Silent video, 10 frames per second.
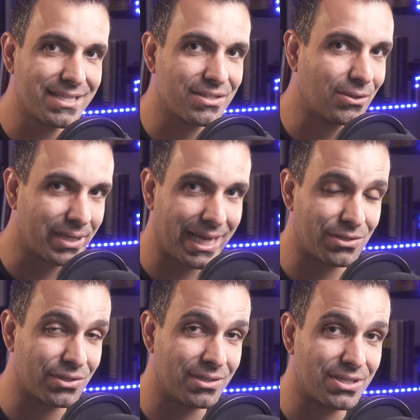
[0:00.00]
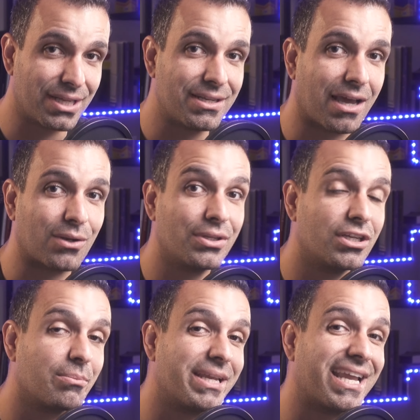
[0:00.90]
these locations, not only are
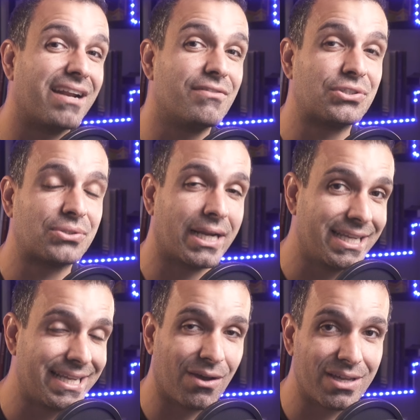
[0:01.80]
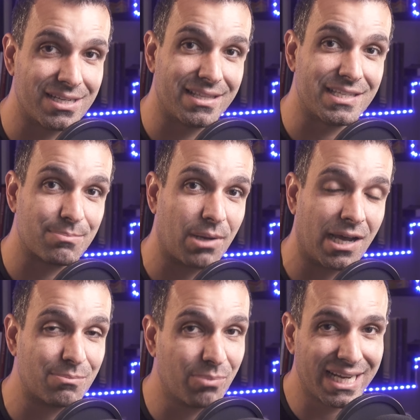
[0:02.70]
you gonna be kind of trekking out into these
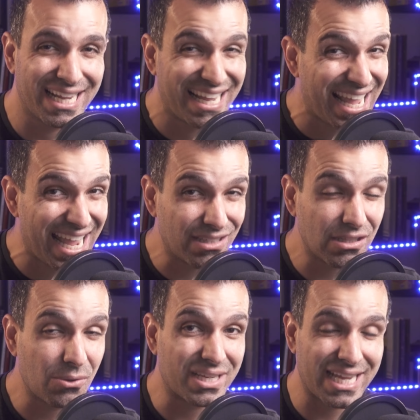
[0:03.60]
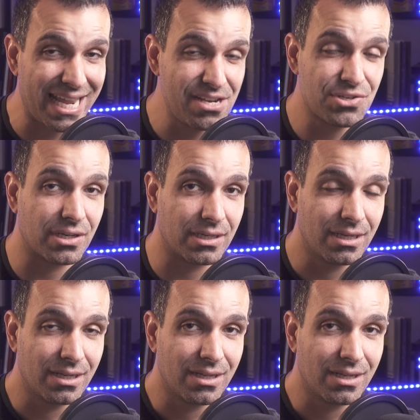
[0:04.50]
spots, but a location